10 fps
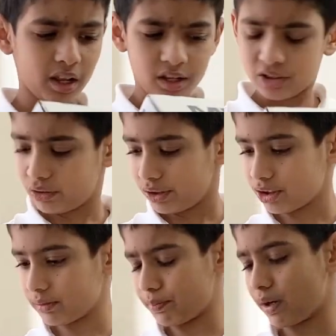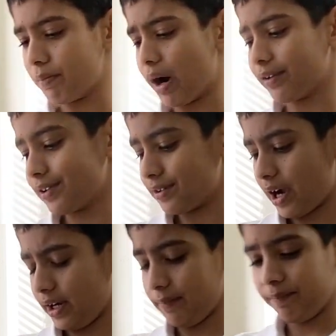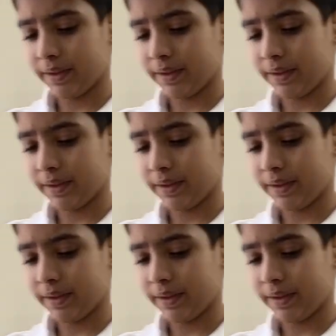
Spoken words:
So let's just put our box aside.